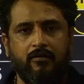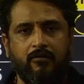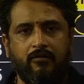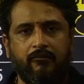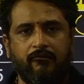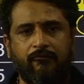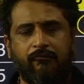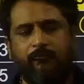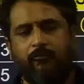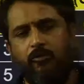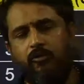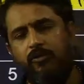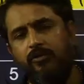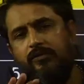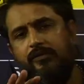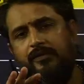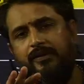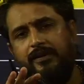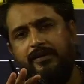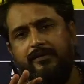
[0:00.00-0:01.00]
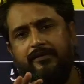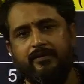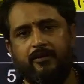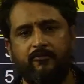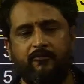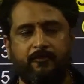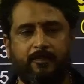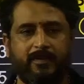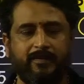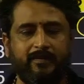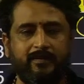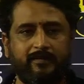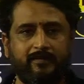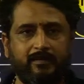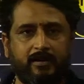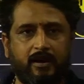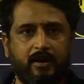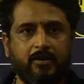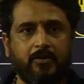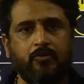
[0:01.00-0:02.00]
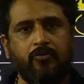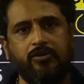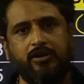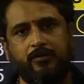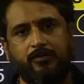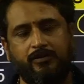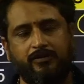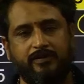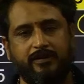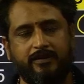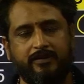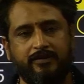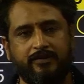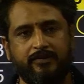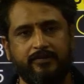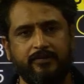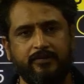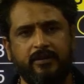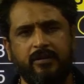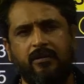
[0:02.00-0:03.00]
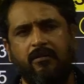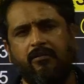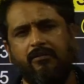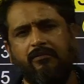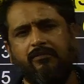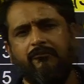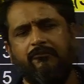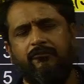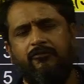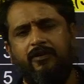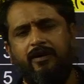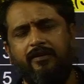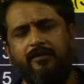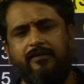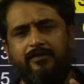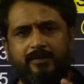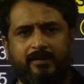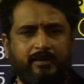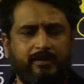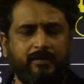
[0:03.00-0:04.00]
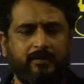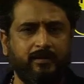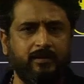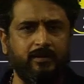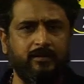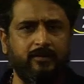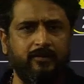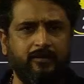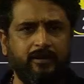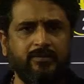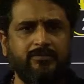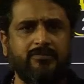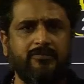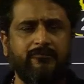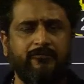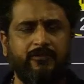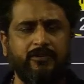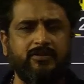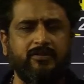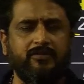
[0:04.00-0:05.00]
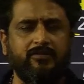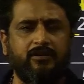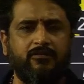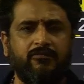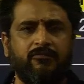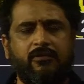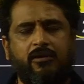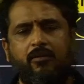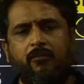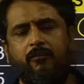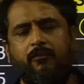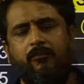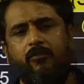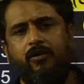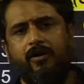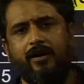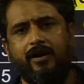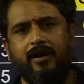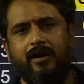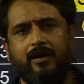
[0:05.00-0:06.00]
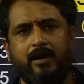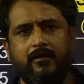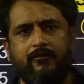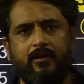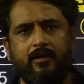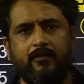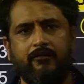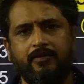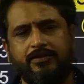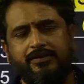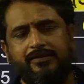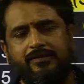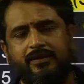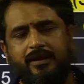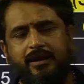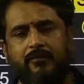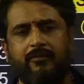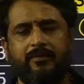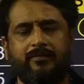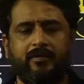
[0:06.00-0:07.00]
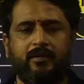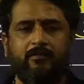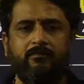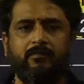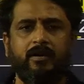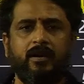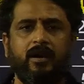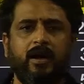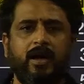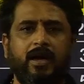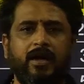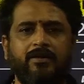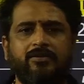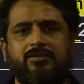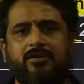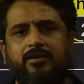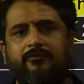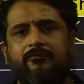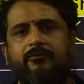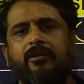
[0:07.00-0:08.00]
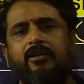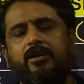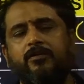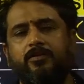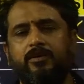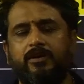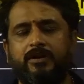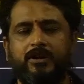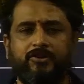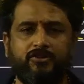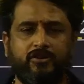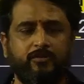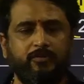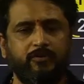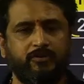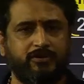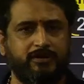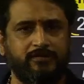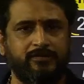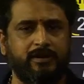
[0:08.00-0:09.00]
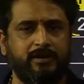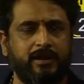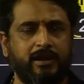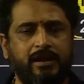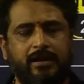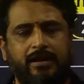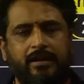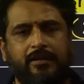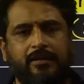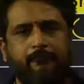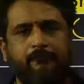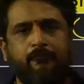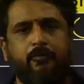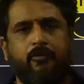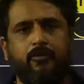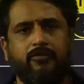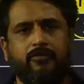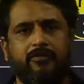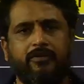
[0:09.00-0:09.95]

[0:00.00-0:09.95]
4 sets of puzzles are doable sets. One set which is of a moderate level, which is having some extra variable distribution like box